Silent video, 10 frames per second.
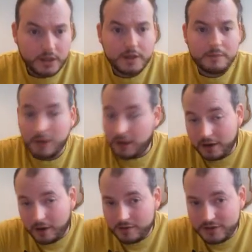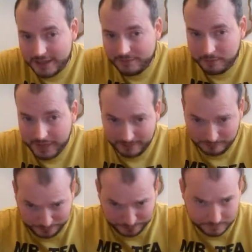But I just have to play.
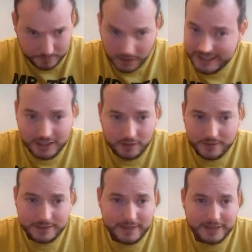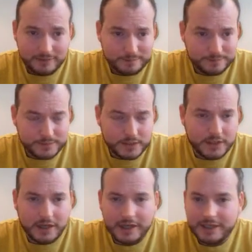But I didn't go with this plan, because
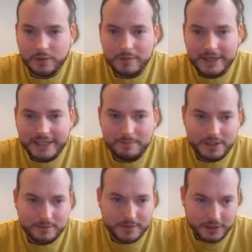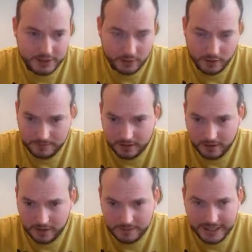I didn't want to make that bishop good. So
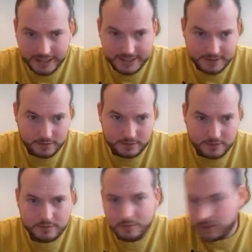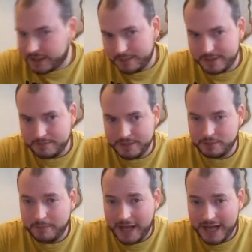I played what keeps the
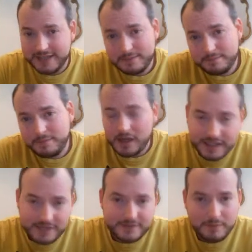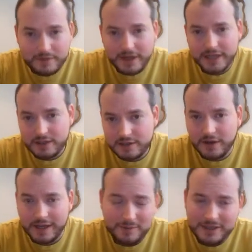bishop bad, but gives him a fairly good
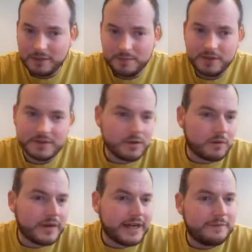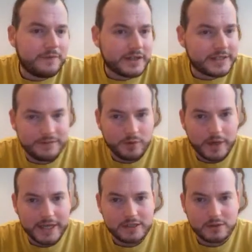knight. I mean, the computer's not really fussed either
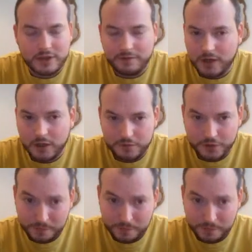way, as long as I follow through.